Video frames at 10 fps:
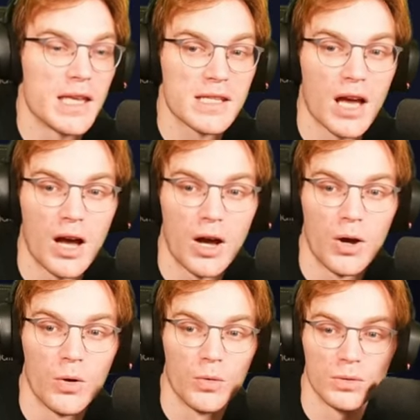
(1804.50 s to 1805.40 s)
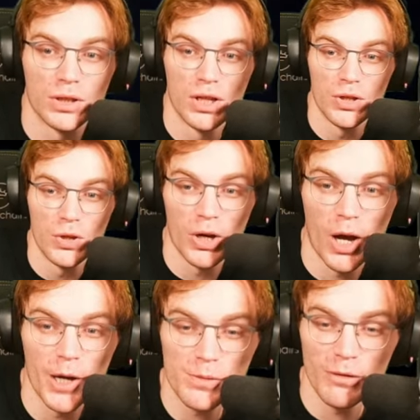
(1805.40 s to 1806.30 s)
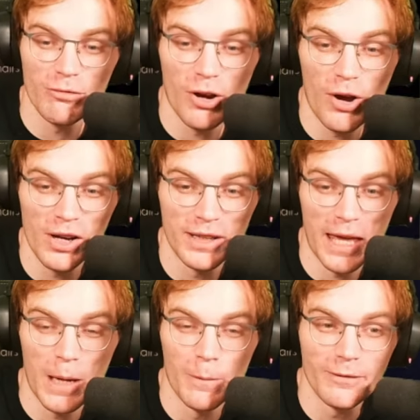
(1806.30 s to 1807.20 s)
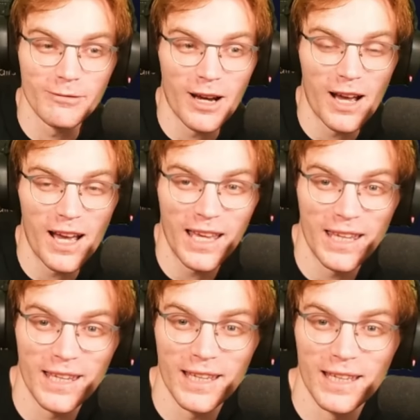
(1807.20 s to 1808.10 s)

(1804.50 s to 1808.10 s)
is a hold. You guys were wrong. They were right.